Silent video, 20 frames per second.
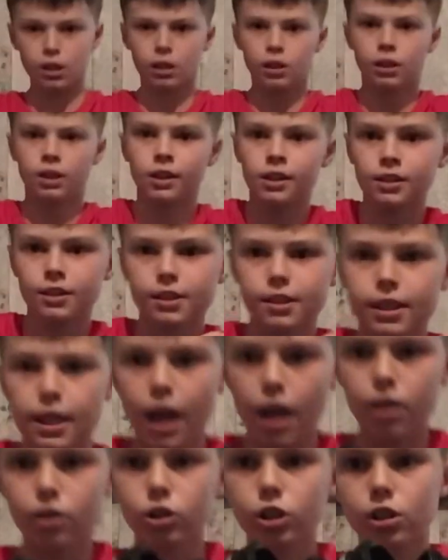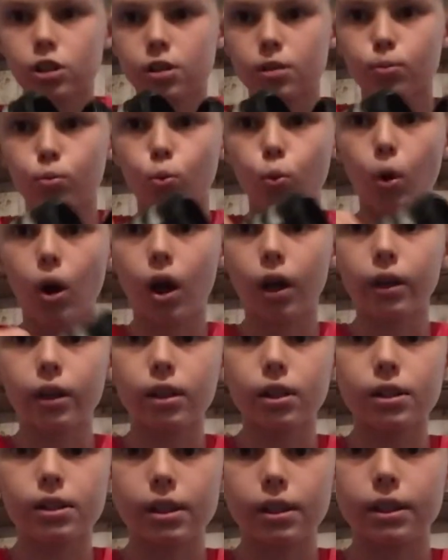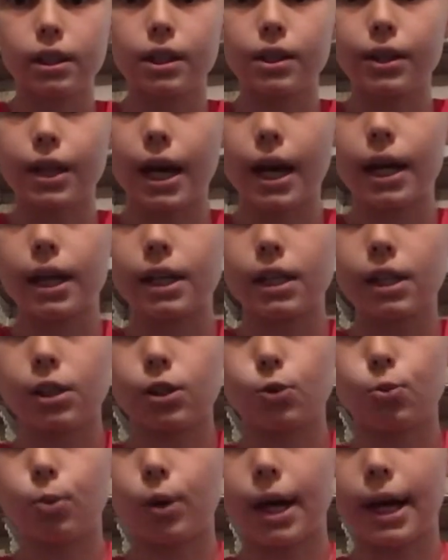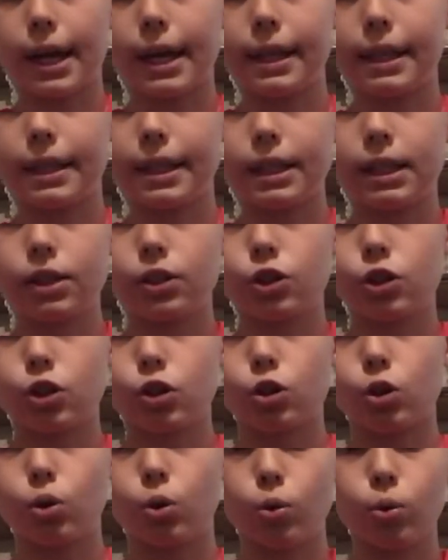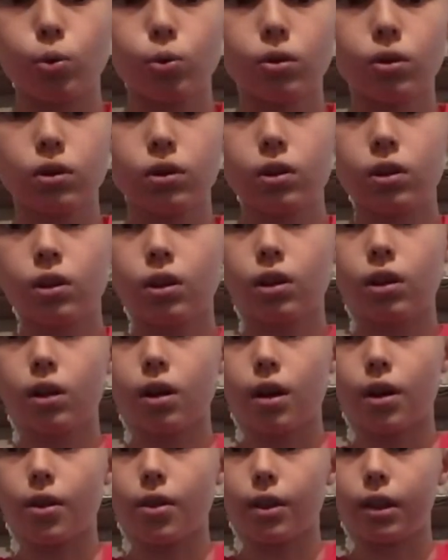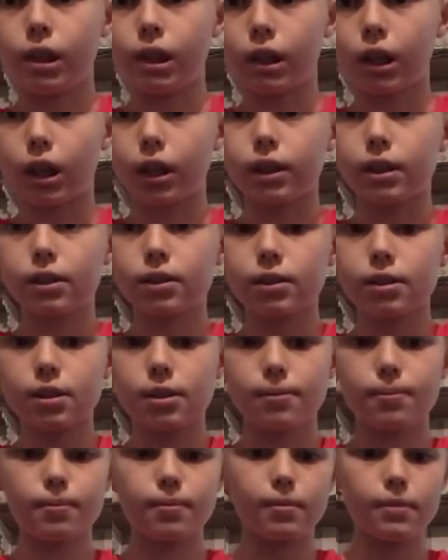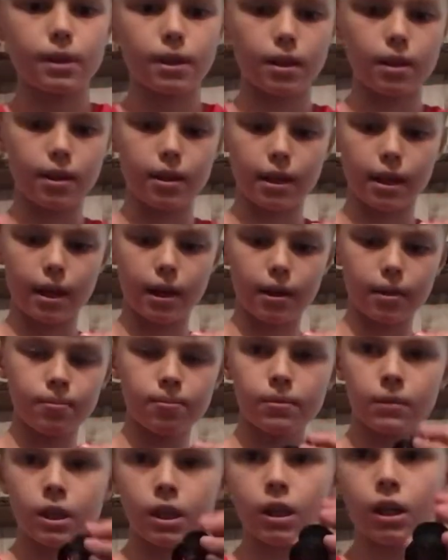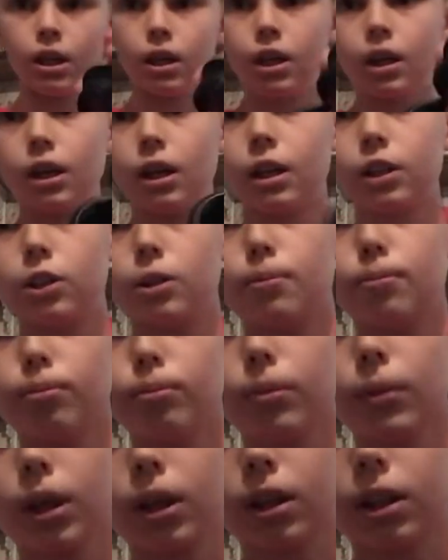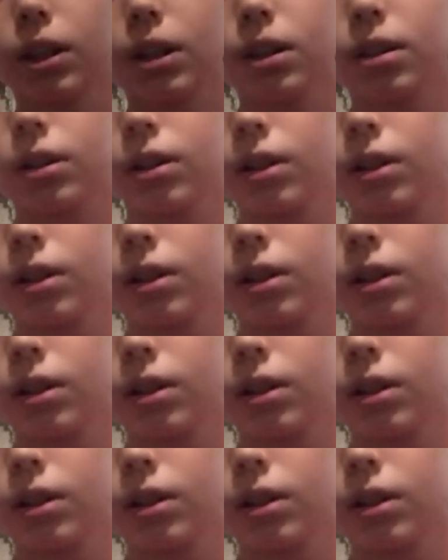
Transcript: It's then just some wires, and in there is where it leads to the light there. And you might,